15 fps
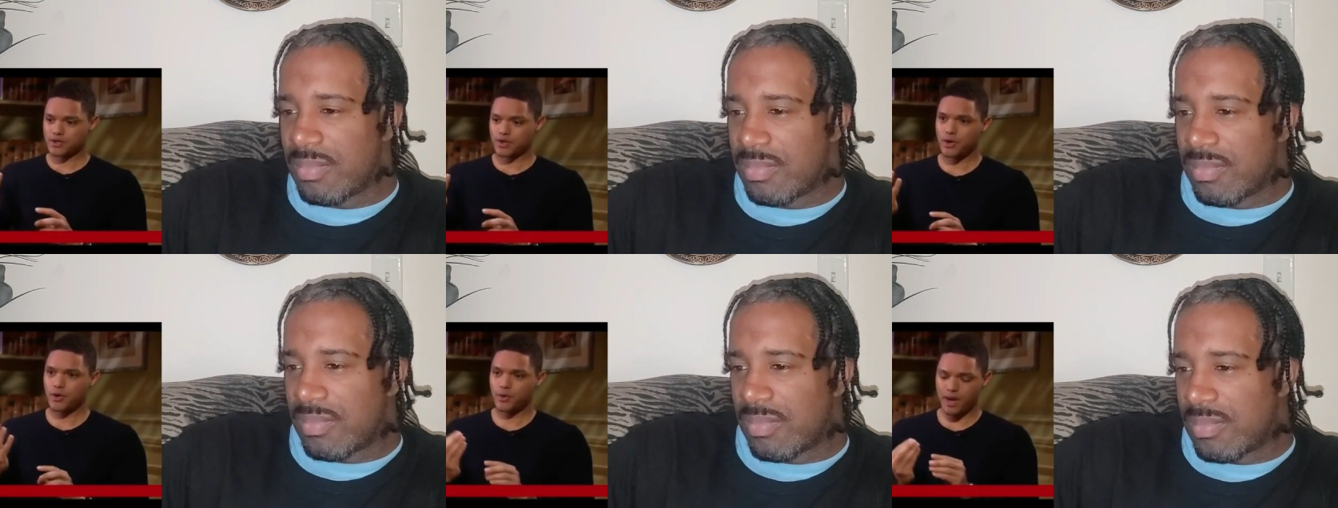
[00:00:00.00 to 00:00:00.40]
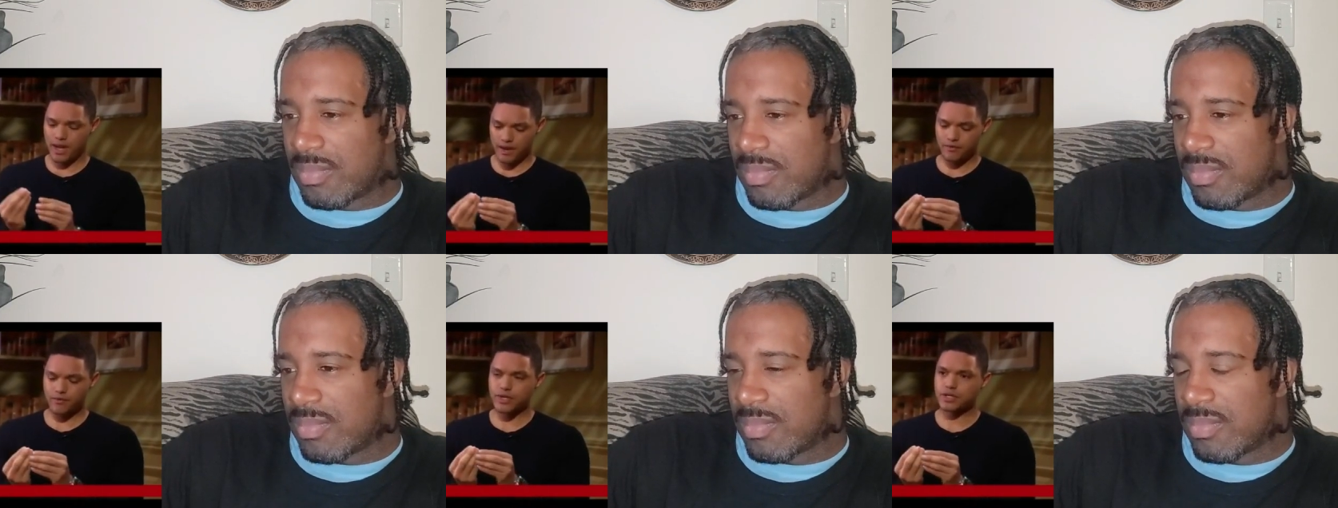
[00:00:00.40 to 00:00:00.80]
Speaker 1: So
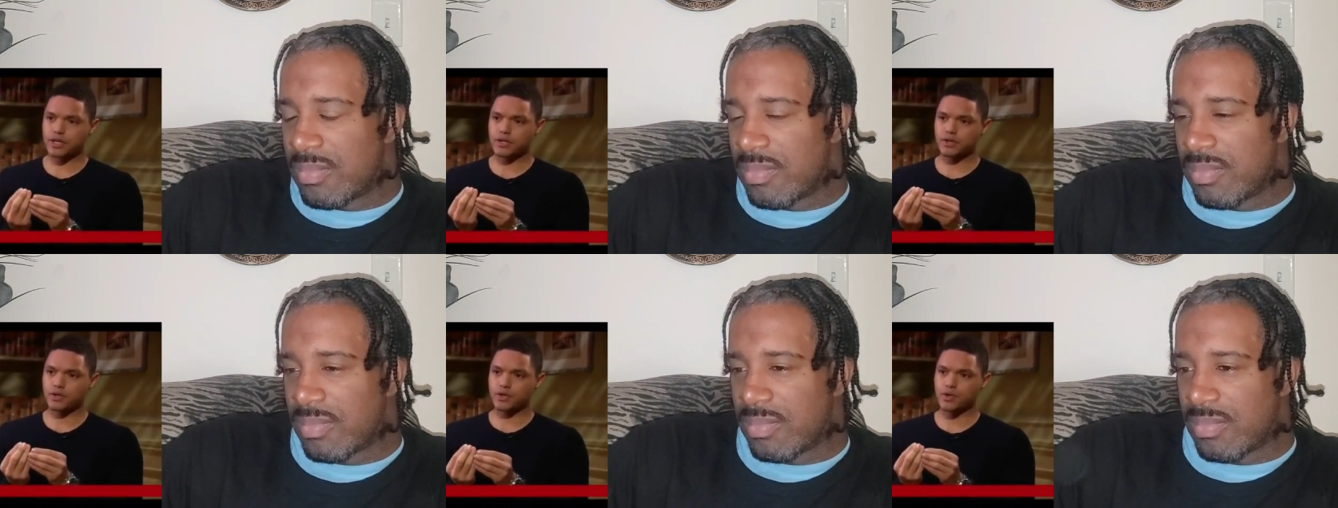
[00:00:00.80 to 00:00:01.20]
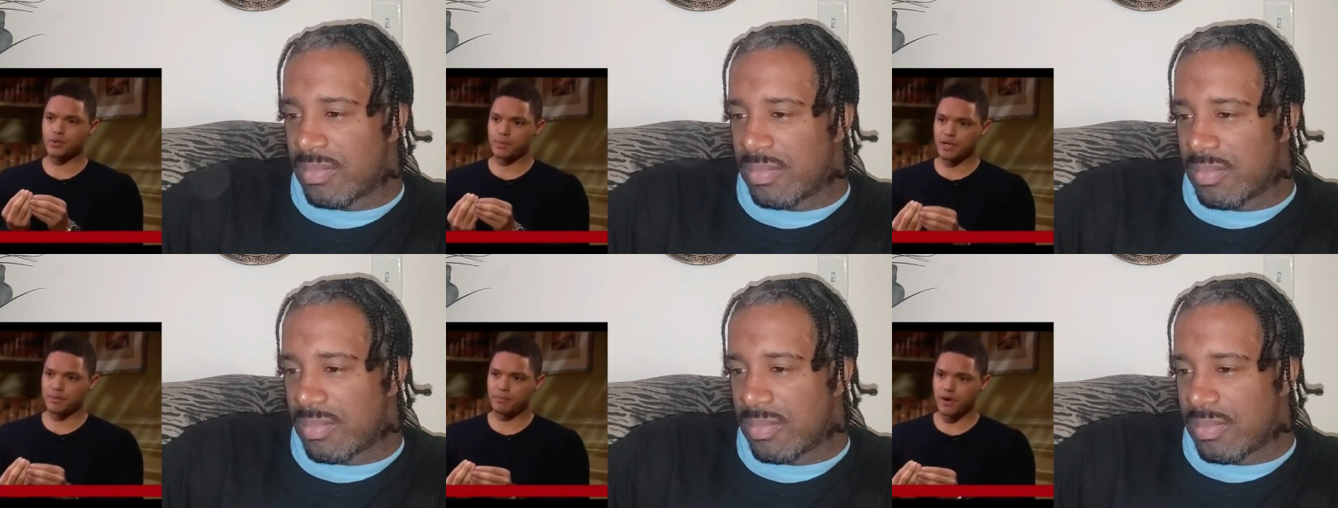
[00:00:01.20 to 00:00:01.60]
every single
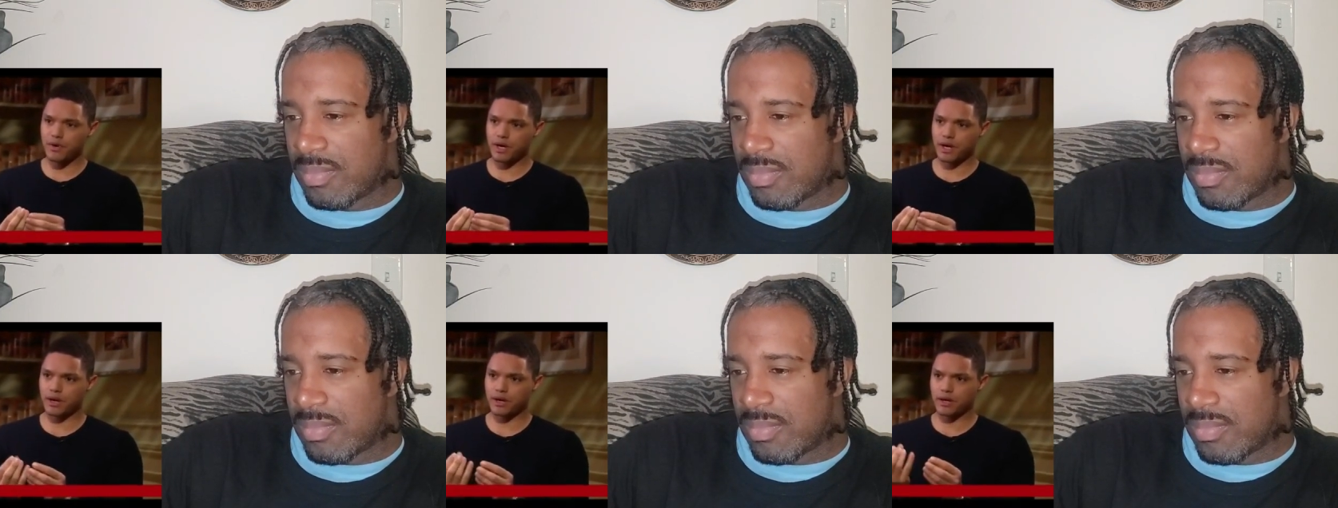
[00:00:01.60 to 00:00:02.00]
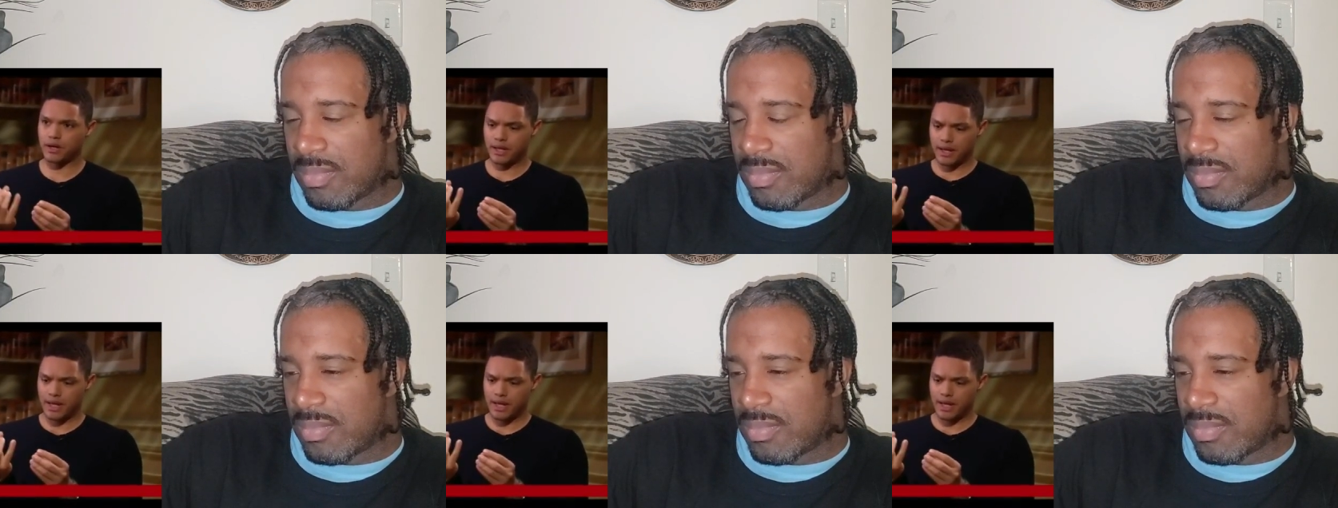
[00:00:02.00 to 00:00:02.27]
group in America